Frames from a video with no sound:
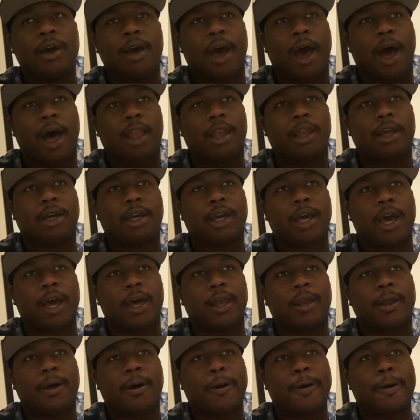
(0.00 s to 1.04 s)
I look
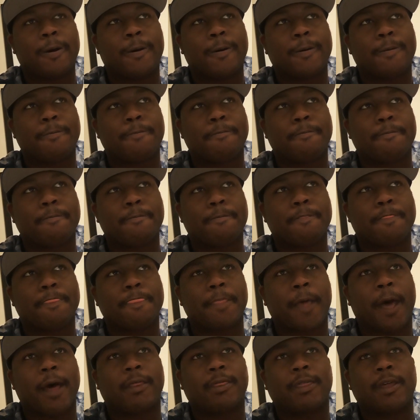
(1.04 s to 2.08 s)
at um,
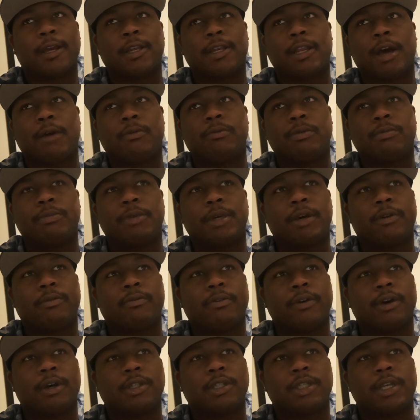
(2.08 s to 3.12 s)
I think that would be a,
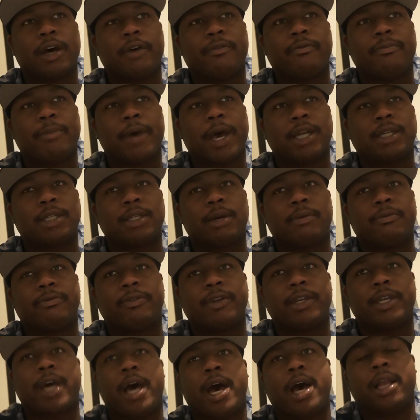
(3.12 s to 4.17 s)
a tough matchup
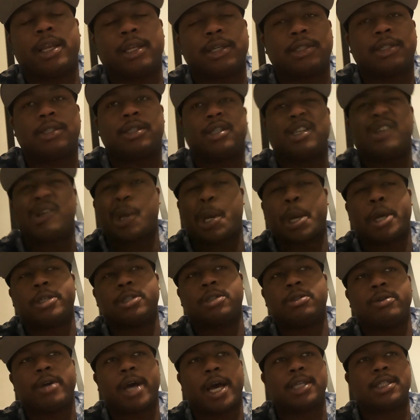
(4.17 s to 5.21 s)
for Dallas
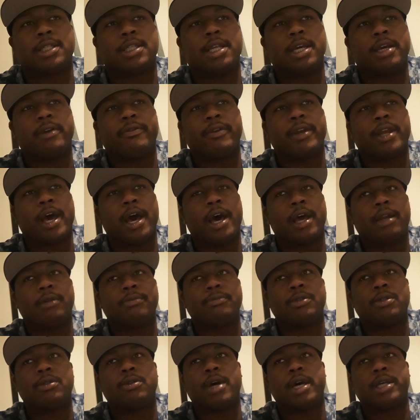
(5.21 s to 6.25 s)
because you got Steven
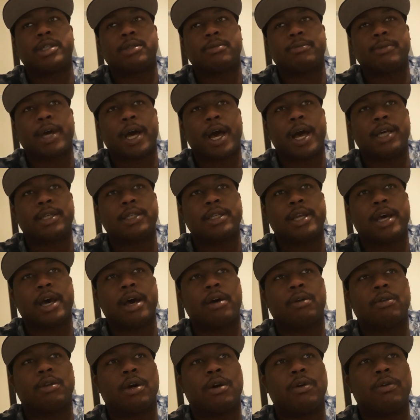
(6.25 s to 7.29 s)
Adams, you got some guys
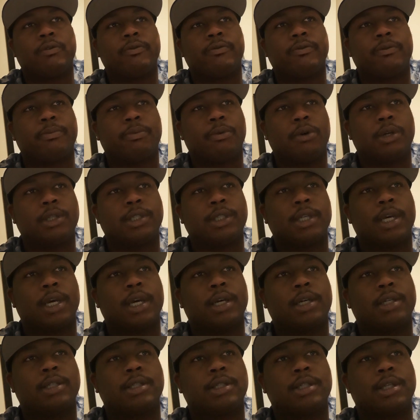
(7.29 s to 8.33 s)
down low for
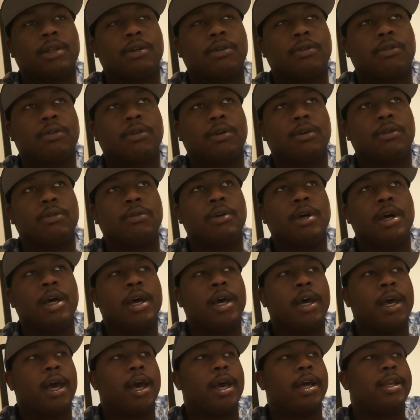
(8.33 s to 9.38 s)
Porzingis and the crew,
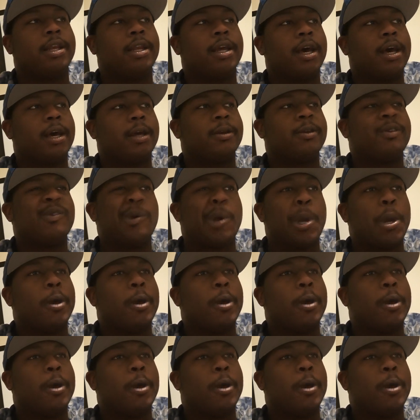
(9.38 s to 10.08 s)
and then